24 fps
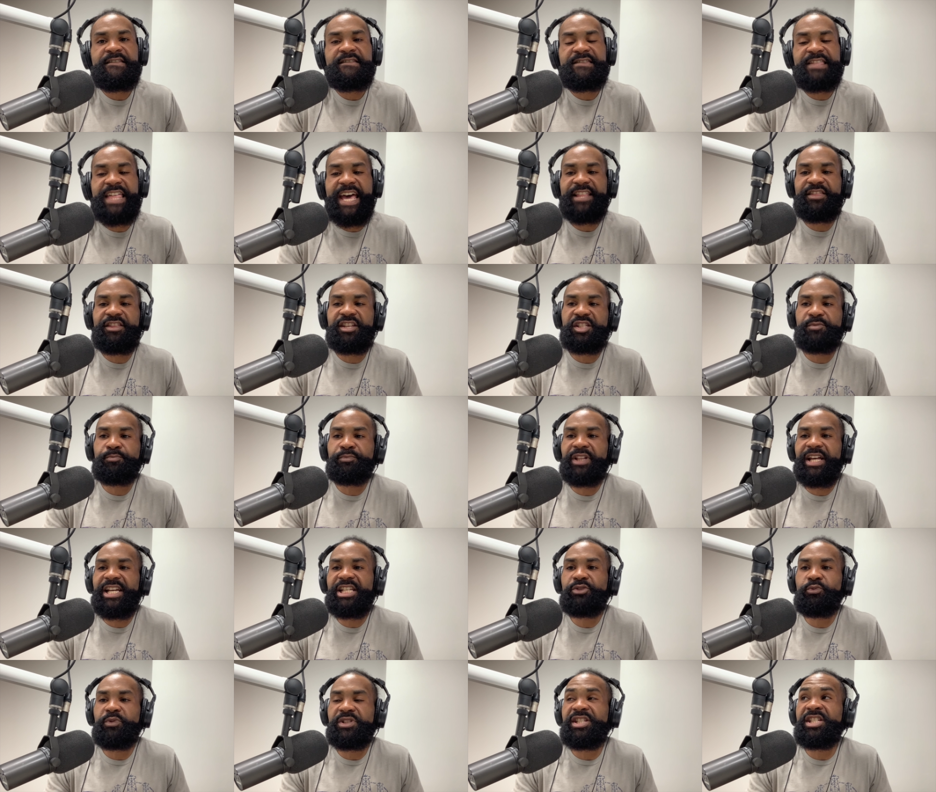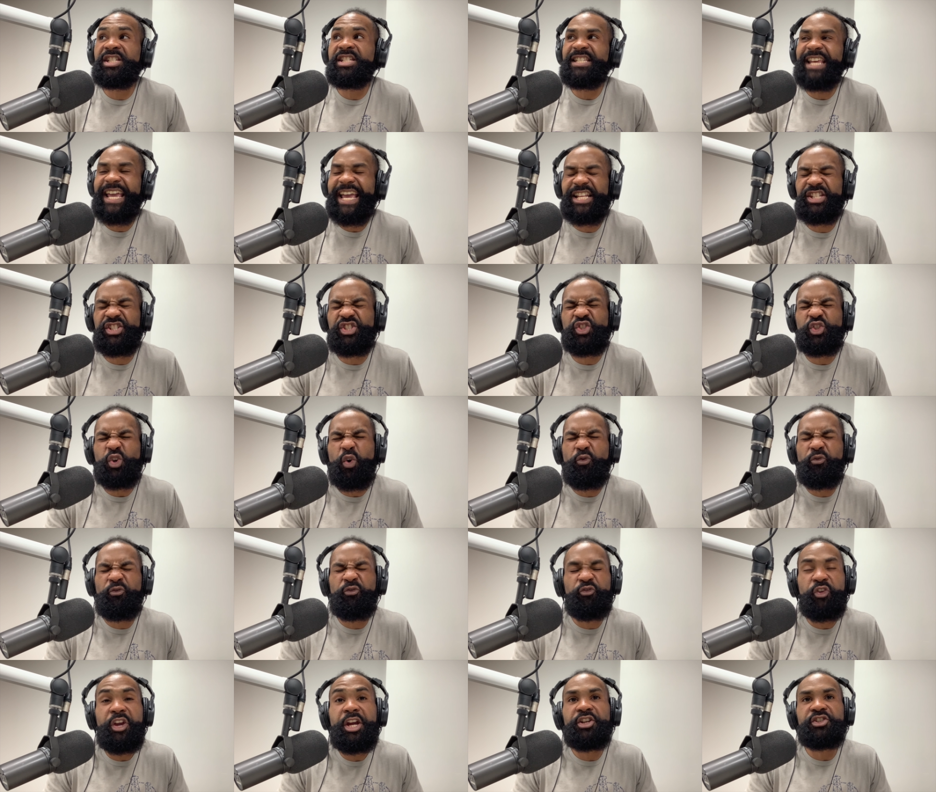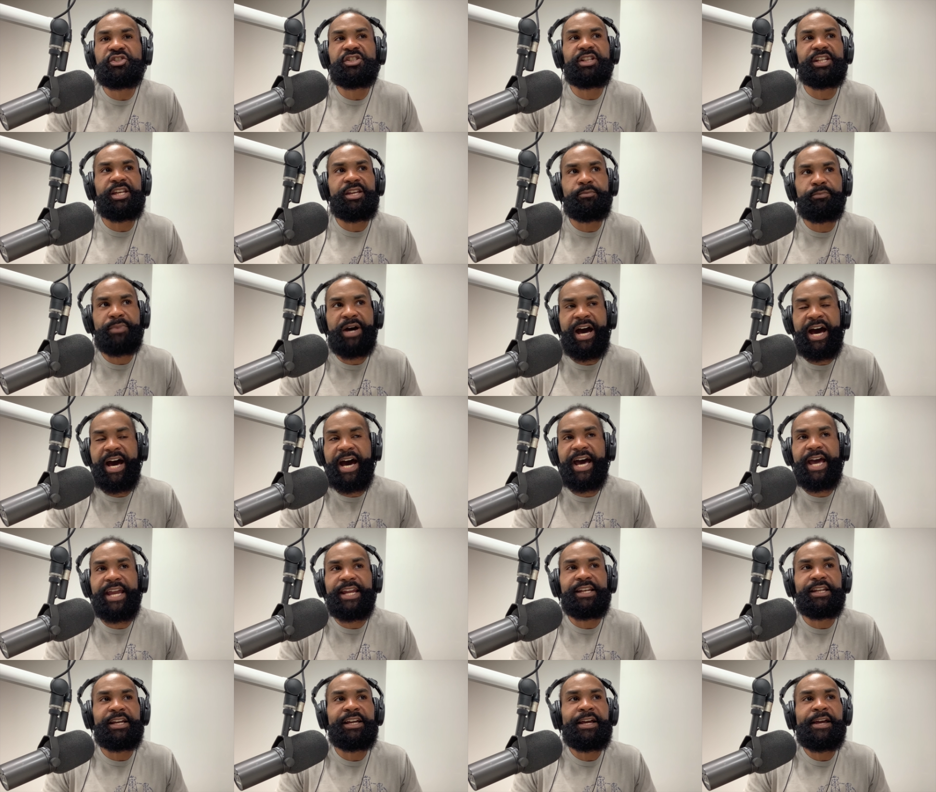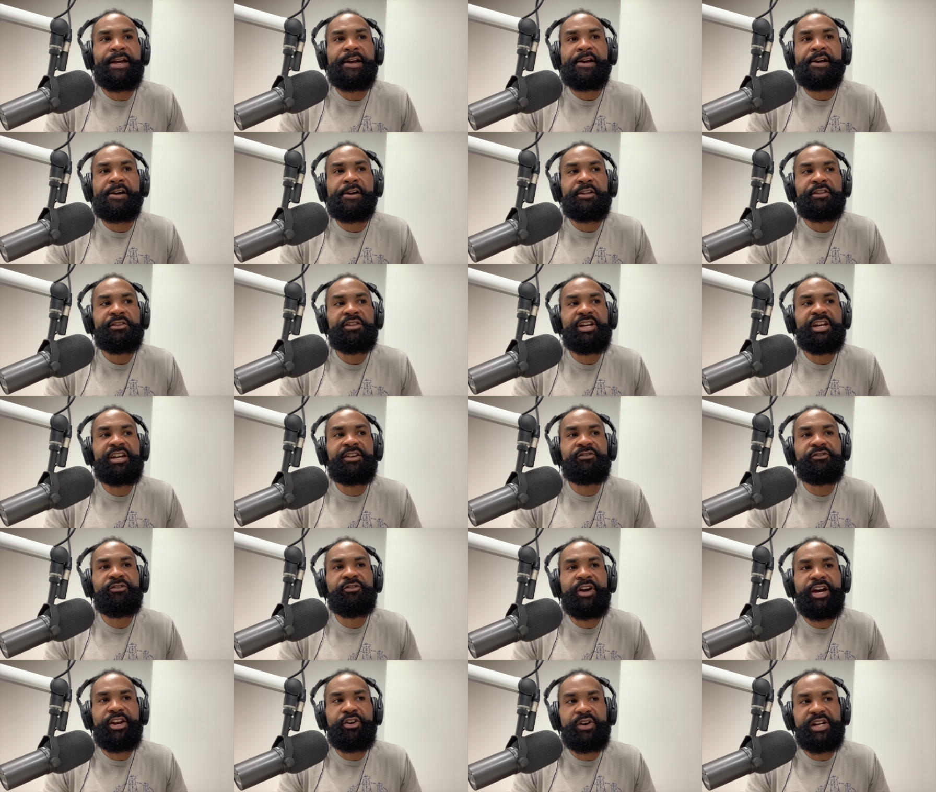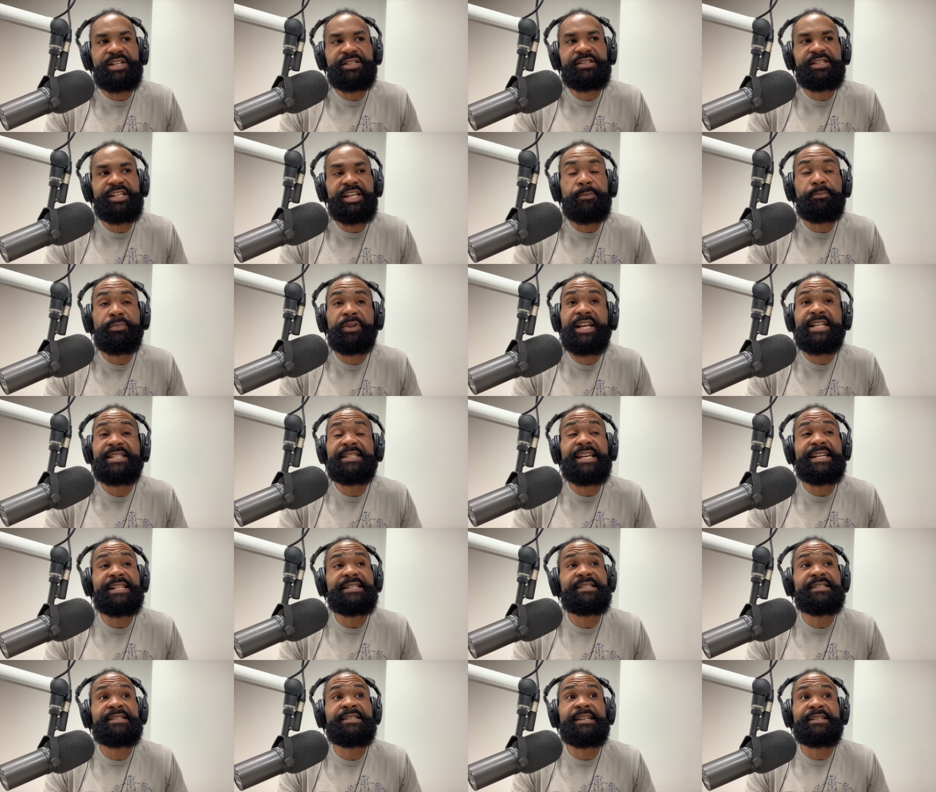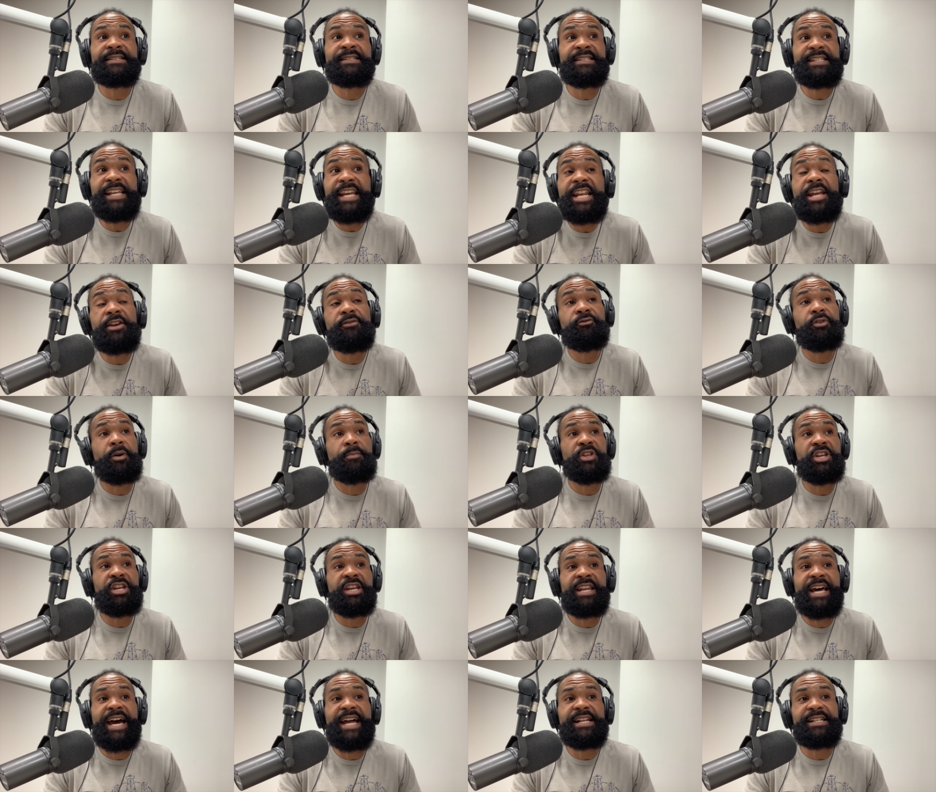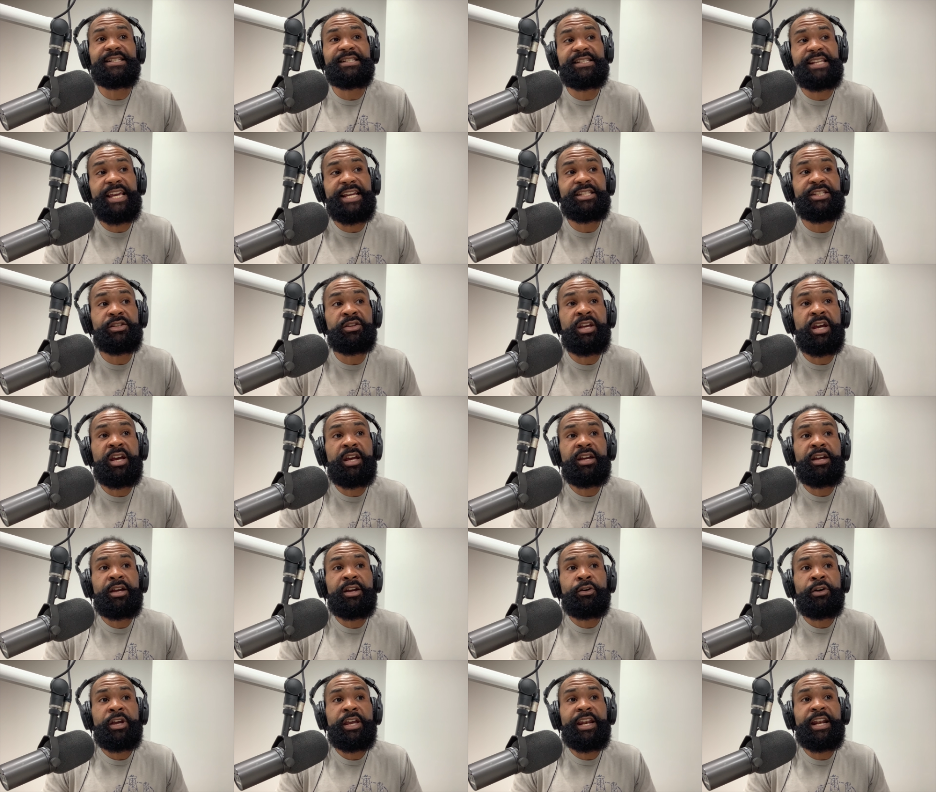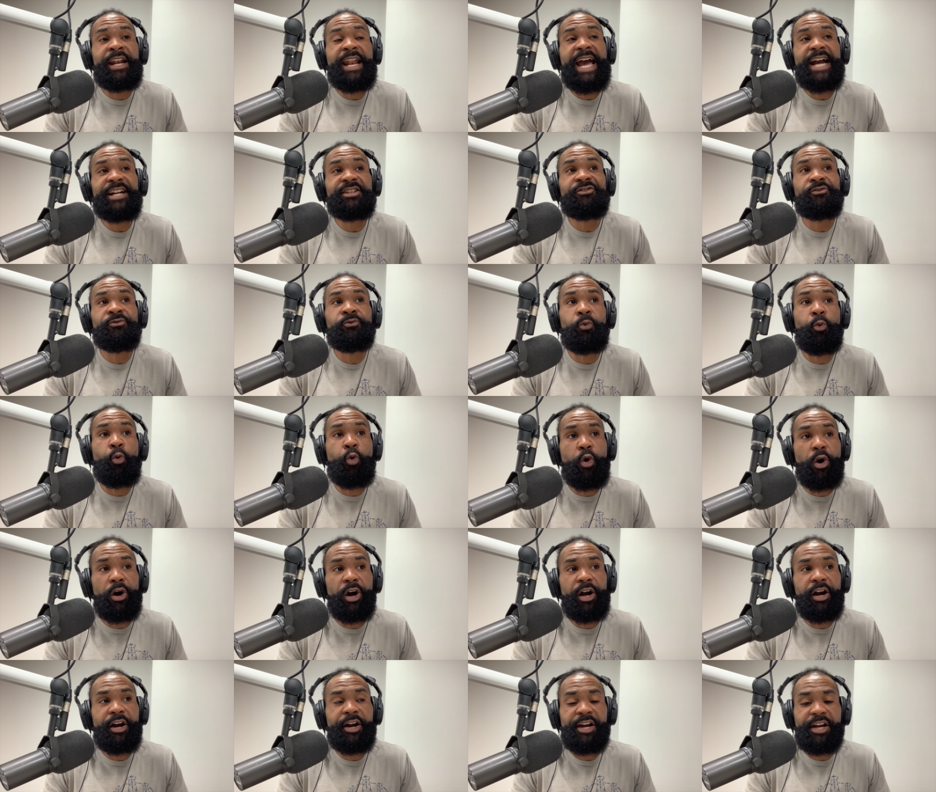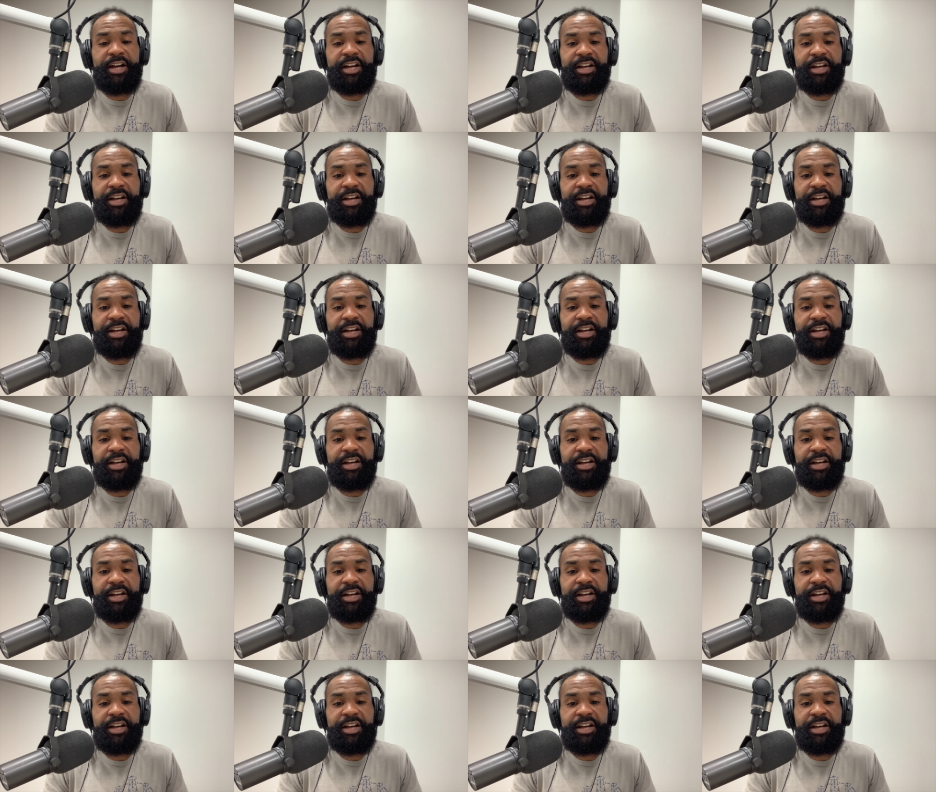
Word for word: that this place would stand so fiercely behind the Confederacy, a place that seceded from the United States in an act of war